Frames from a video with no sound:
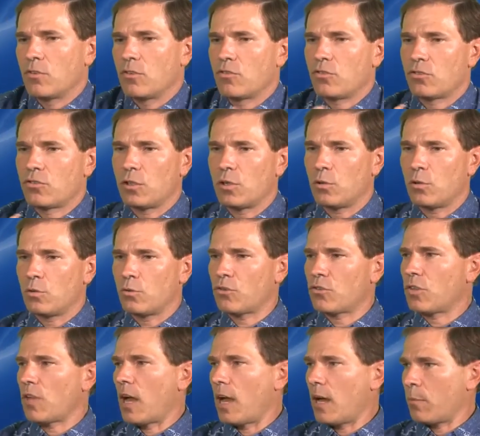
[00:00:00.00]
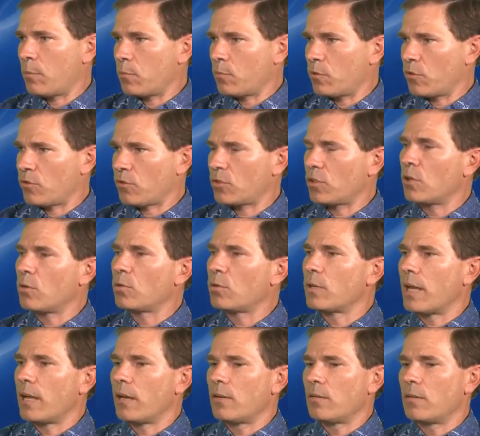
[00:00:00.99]
slow stop or a
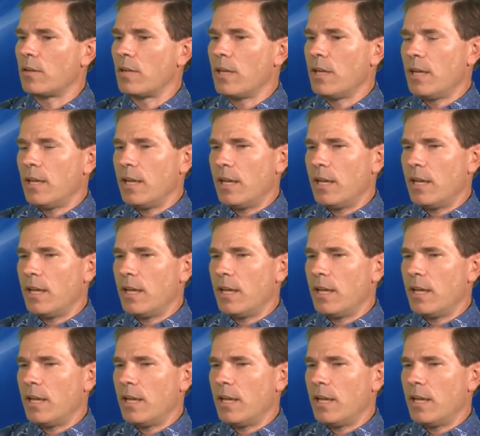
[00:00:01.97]
slowdown.